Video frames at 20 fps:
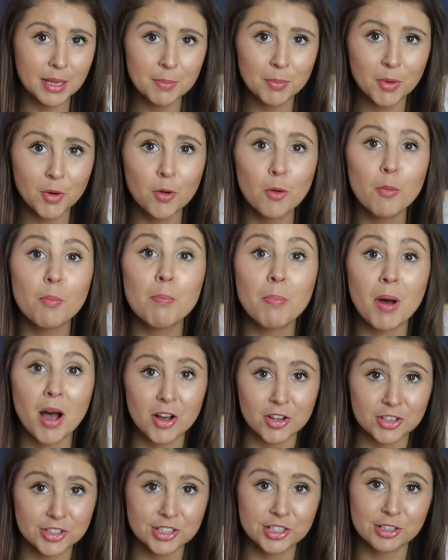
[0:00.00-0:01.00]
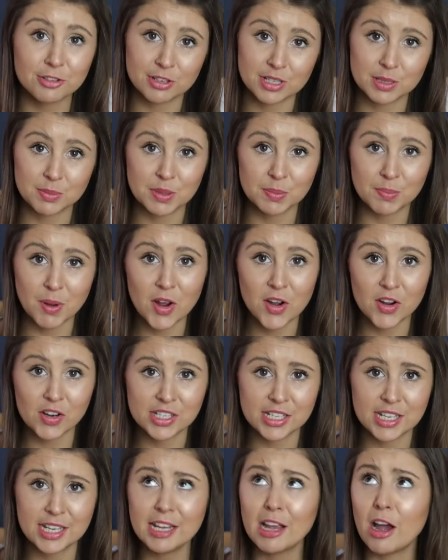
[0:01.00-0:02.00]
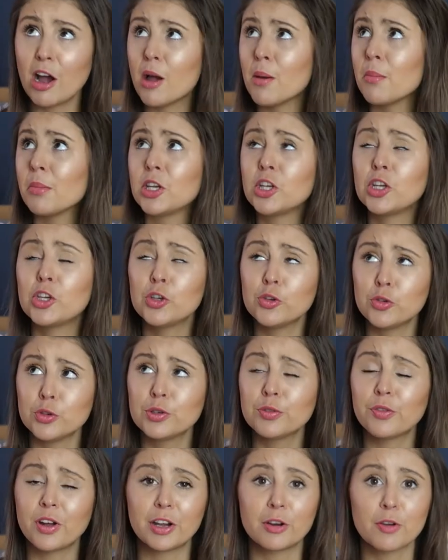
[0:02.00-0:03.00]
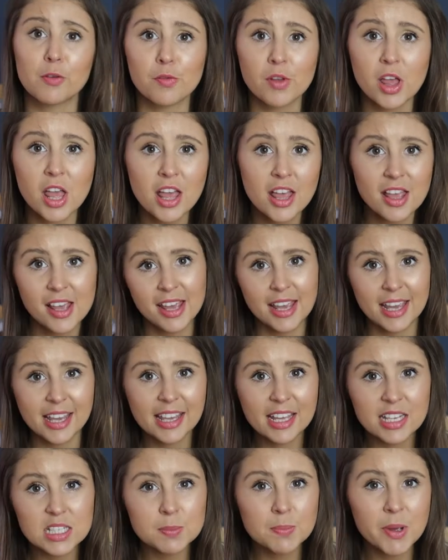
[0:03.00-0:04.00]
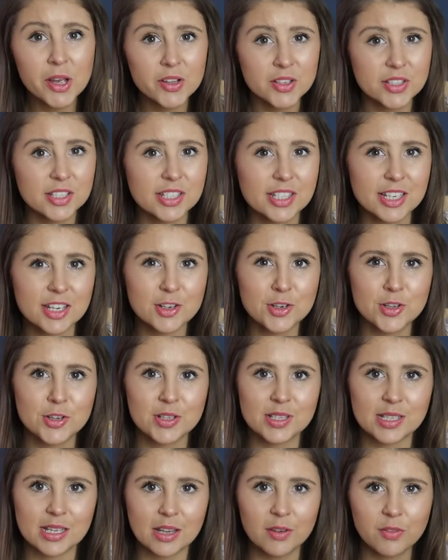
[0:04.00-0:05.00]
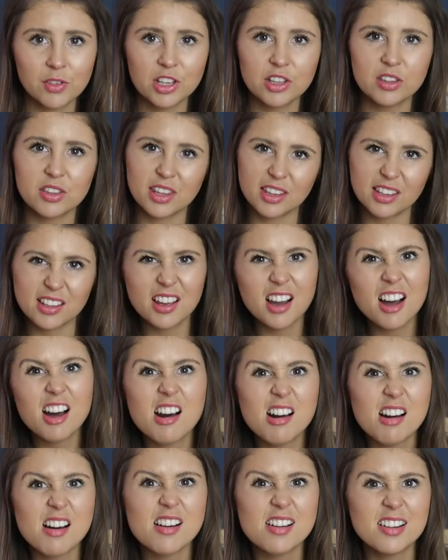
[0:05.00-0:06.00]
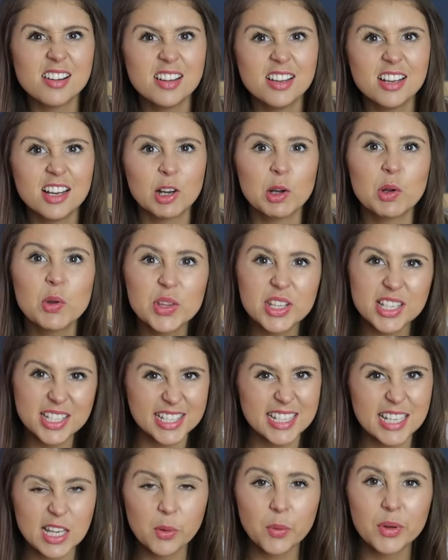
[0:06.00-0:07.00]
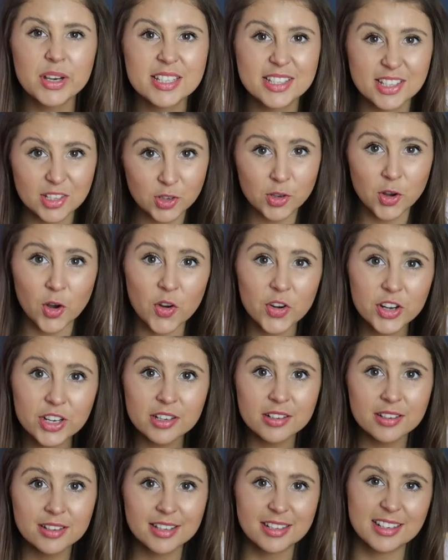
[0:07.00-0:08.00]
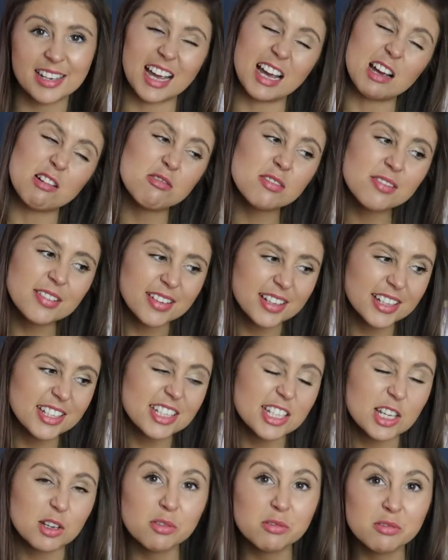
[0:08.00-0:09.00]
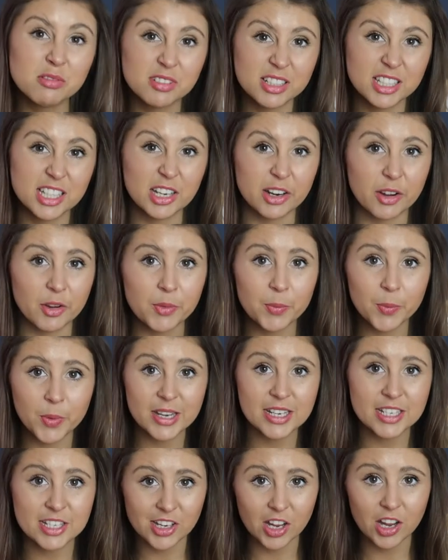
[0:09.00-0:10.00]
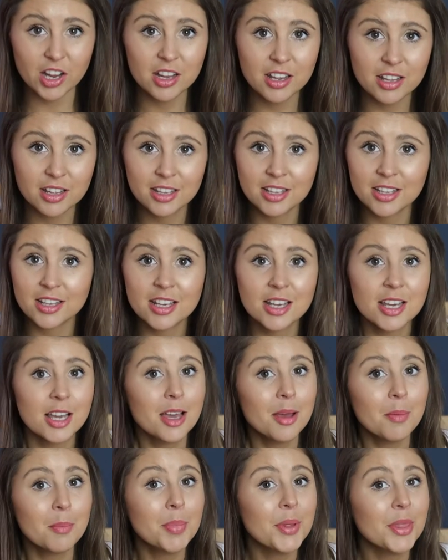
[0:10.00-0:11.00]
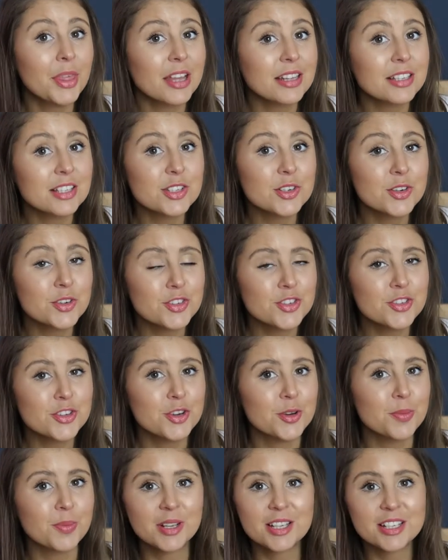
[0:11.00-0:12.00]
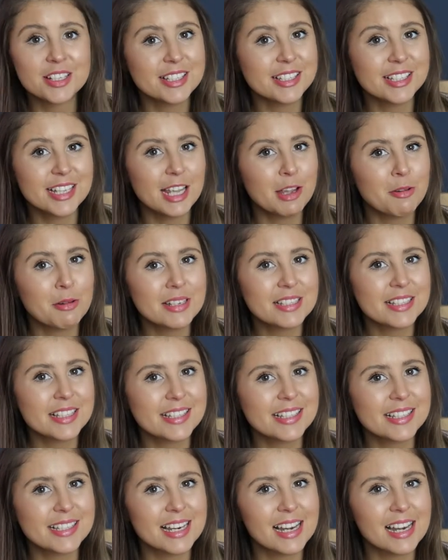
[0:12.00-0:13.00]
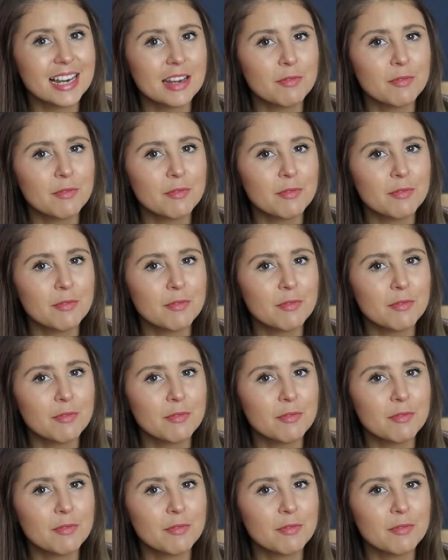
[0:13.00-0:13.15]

people past the Christmas party, I'm a huge fan of. It gets past New Year's Eve and you think, ah, oh, all the sequins are gone now until, you know, winter. But that's not true because sequins are still